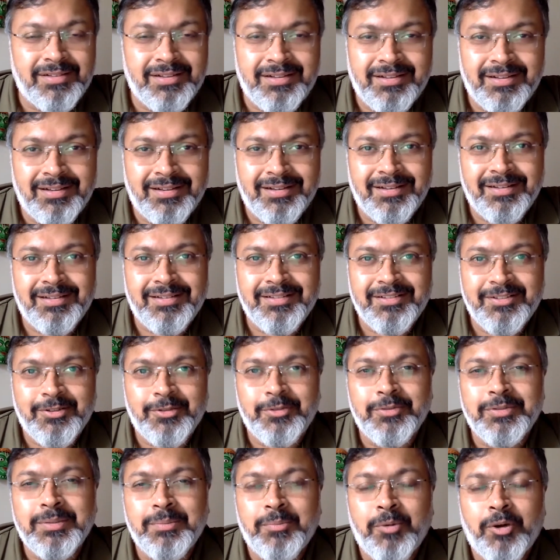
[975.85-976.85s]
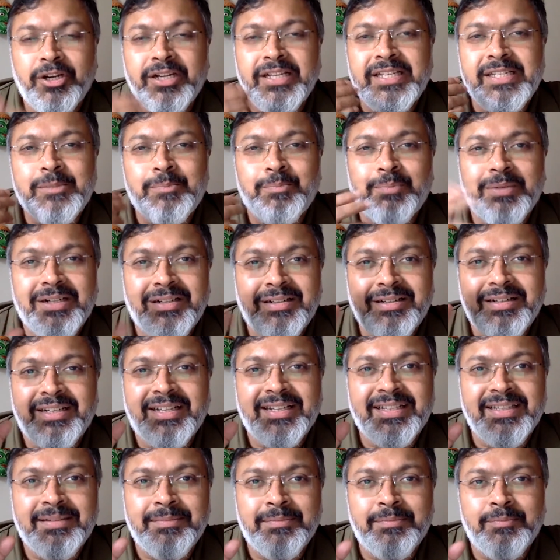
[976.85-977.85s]
the body is burnt
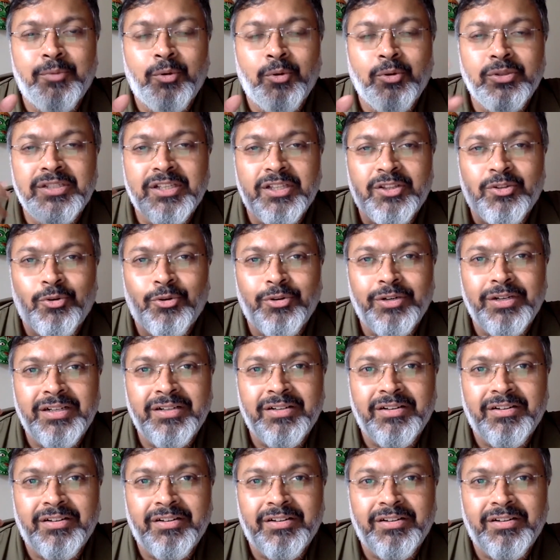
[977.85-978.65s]
and the bones are thrown in